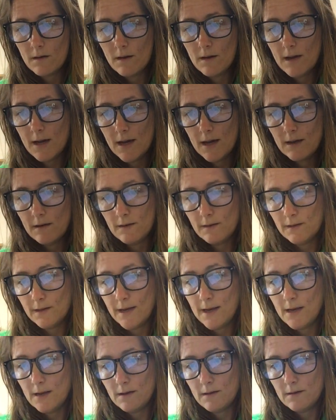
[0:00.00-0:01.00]
and
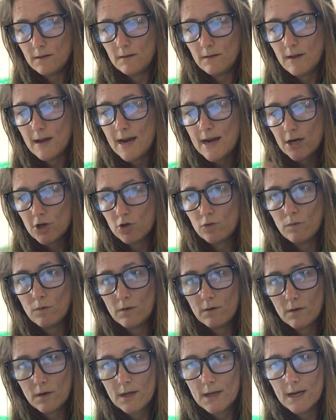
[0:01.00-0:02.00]
like
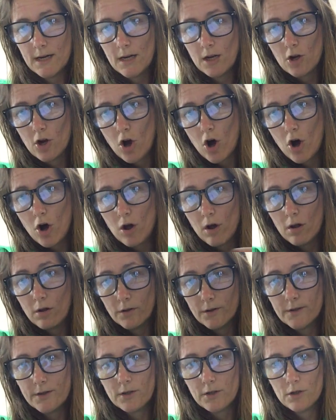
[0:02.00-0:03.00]
actual getting
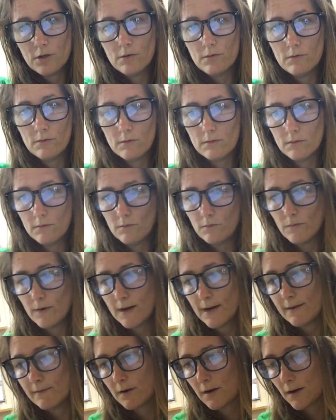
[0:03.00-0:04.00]
called to
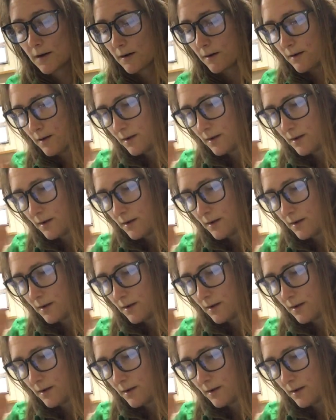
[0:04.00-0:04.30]
whatever